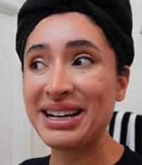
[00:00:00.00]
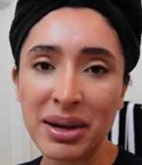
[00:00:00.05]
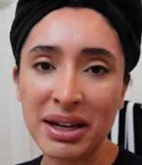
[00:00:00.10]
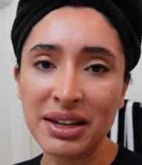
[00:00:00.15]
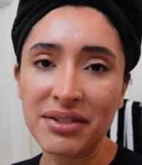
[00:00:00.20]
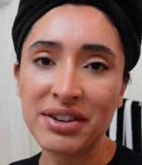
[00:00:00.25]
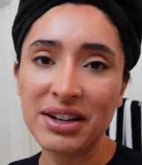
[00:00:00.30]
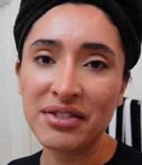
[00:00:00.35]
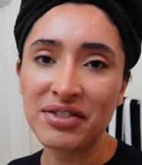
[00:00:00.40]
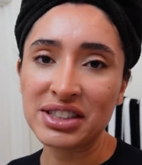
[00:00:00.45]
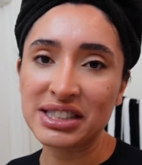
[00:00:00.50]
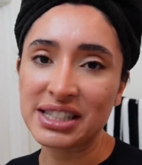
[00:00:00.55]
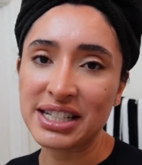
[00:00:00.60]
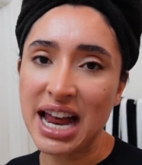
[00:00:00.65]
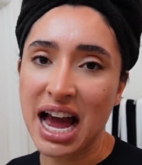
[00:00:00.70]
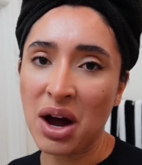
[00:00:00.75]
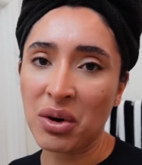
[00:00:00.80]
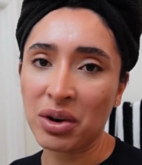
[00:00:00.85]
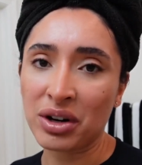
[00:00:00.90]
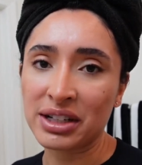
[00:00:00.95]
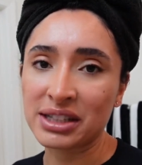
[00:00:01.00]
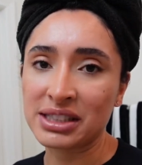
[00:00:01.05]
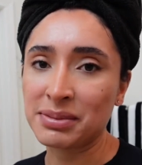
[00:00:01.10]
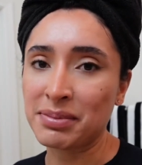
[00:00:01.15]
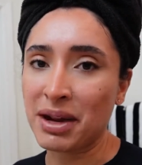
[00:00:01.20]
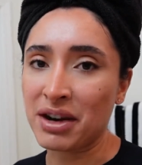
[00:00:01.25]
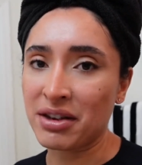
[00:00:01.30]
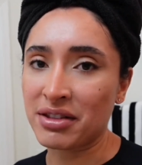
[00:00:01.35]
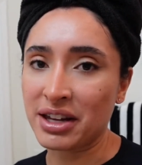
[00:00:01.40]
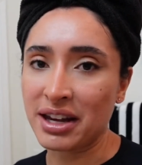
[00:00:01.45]
But even if it's an hour, it's
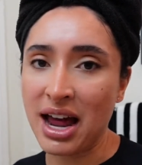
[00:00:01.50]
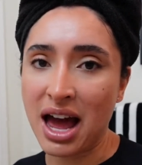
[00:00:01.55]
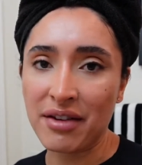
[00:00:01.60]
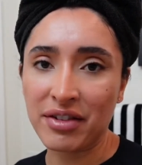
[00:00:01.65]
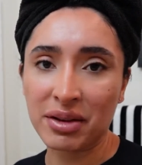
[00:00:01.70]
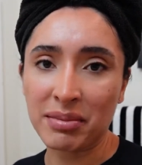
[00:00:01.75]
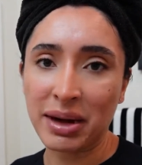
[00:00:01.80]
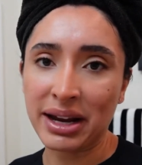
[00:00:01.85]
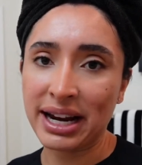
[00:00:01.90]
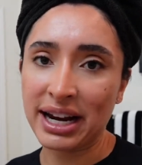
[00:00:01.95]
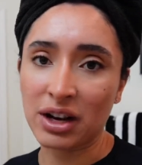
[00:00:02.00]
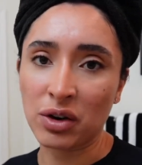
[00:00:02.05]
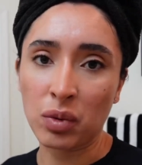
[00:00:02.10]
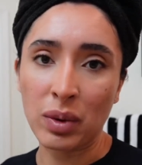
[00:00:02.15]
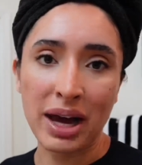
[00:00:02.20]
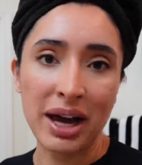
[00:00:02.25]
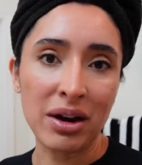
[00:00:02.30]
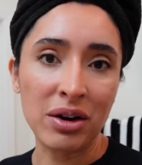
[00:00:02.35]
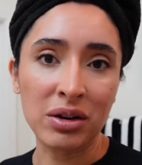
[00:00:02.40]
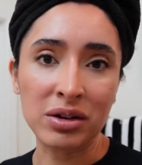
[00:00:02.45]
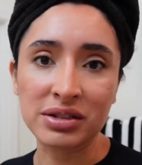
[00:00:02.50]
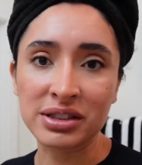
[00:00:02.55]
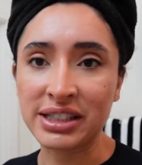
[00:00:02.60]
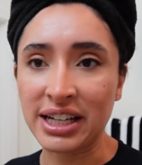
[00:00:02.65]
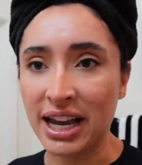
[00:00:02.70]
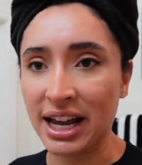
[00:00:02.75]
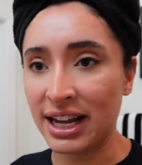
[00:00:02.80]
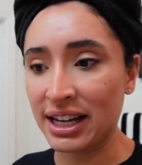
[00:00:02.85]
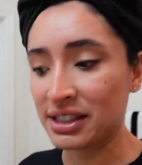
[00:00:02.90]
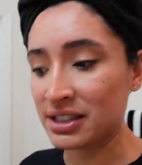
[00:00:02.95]
better than having my hair wet all
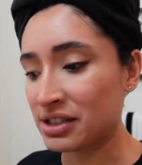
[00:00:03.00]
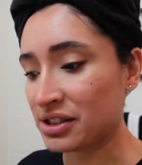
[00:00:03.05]
day,